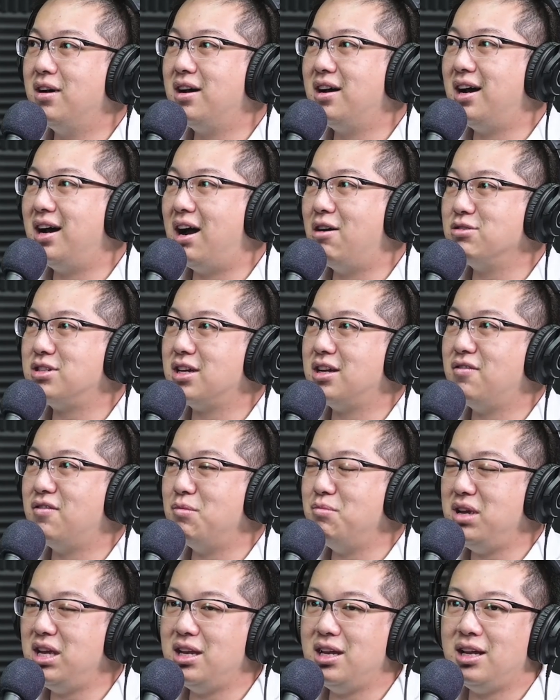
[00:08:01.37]
outside of a
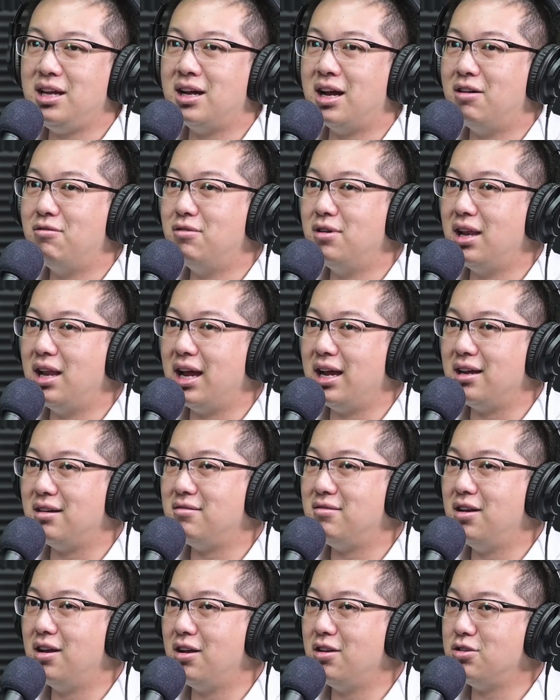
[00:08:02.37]
meeting, I would
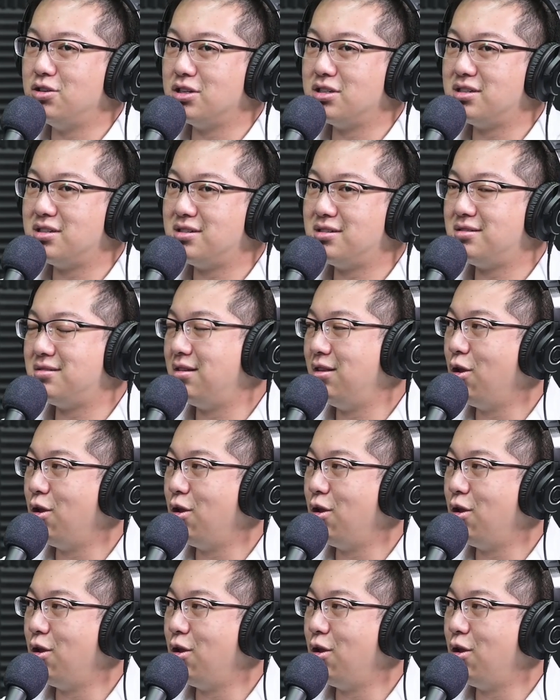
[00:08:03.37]
I'll just